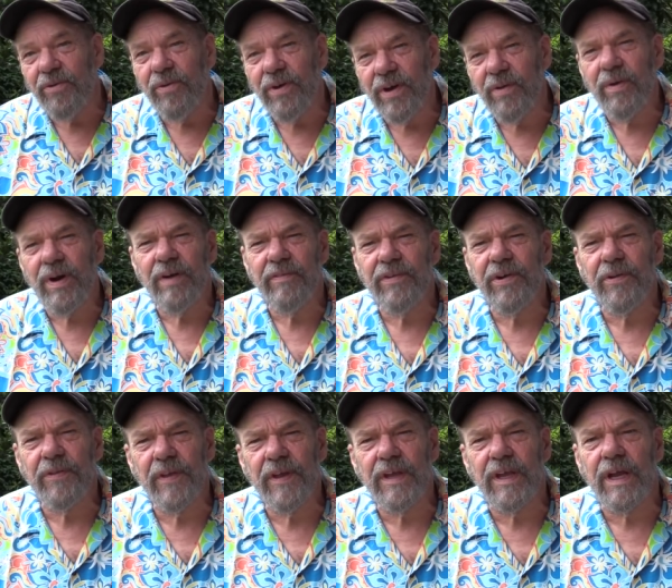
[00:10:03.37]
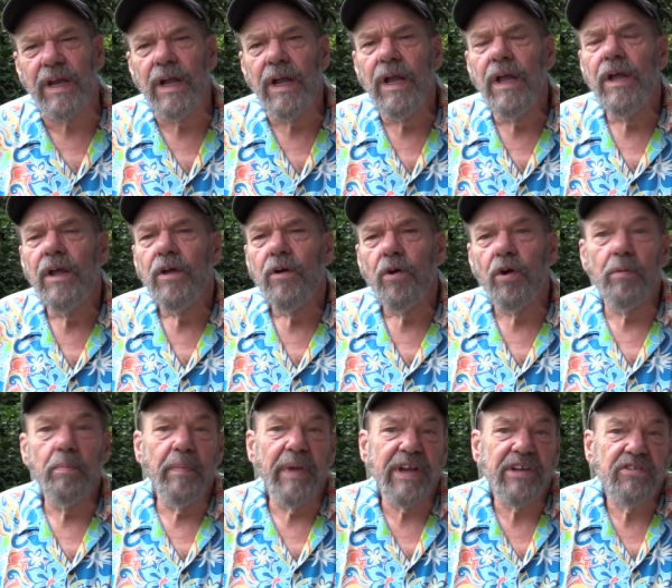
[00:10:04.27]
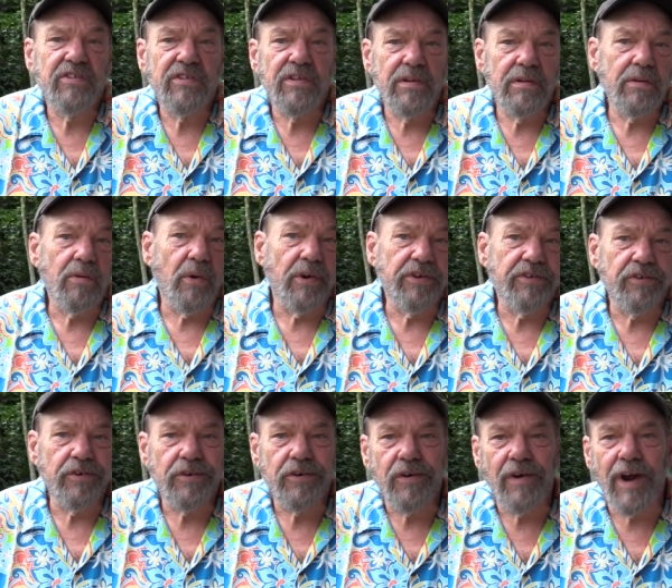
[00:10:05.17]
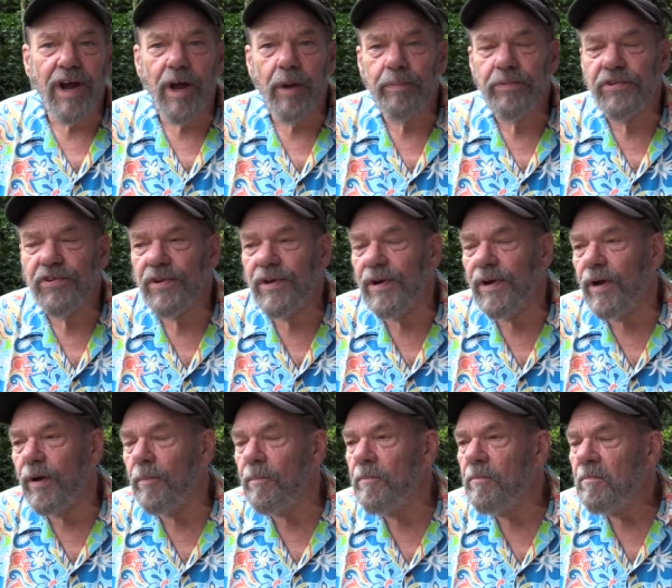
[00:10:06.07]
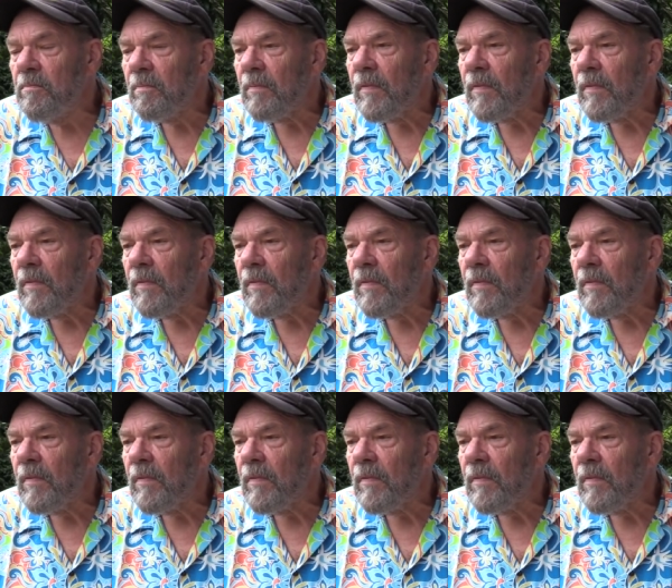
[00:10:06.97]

or whatever you're thinking, or mixed orchard crops. Um,